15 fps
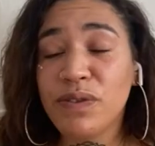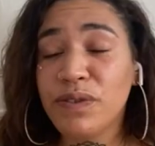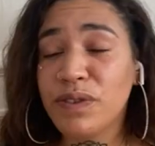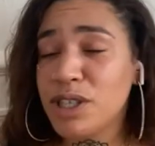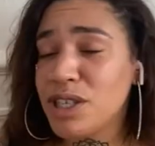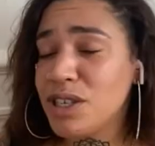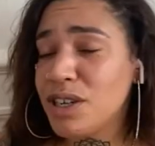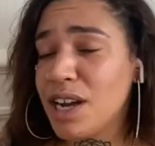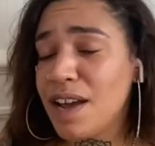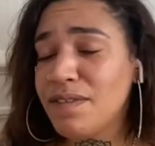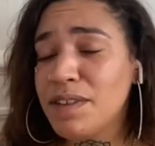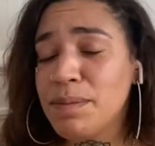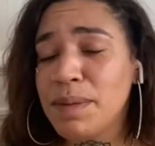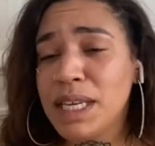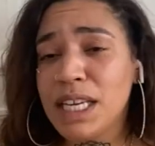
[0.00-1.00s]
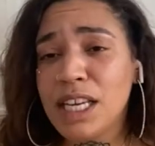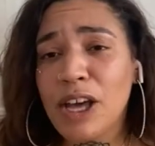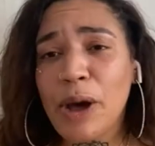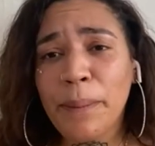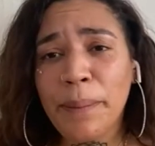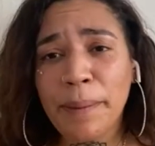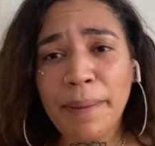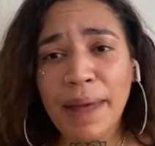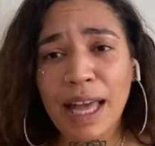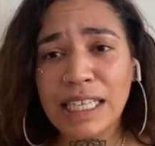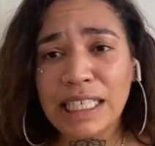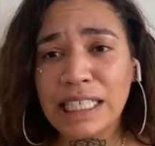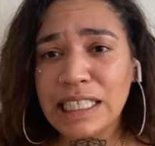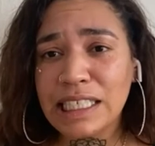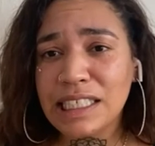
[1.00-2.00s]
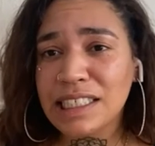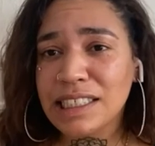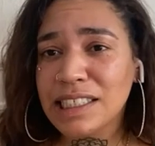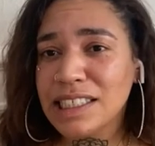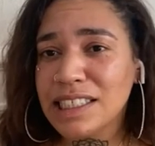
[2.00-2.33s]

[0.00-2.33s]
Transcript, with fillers: for sure have to be open minded.